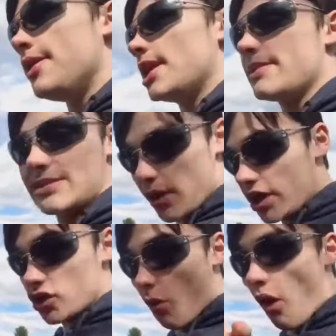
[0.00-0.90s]
You'll be
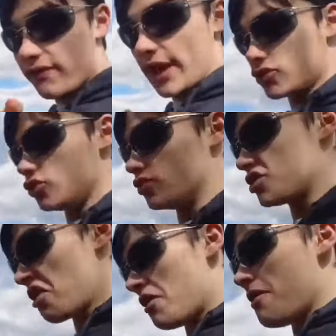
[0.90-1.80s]
surprised how often that's used.
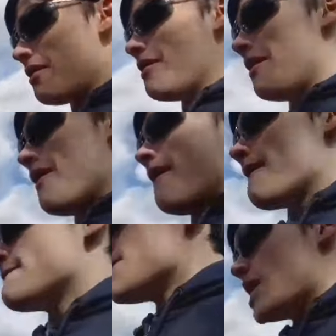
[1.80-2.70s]

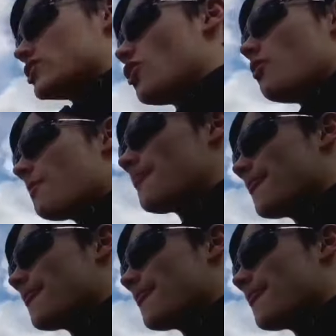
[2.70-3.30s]
So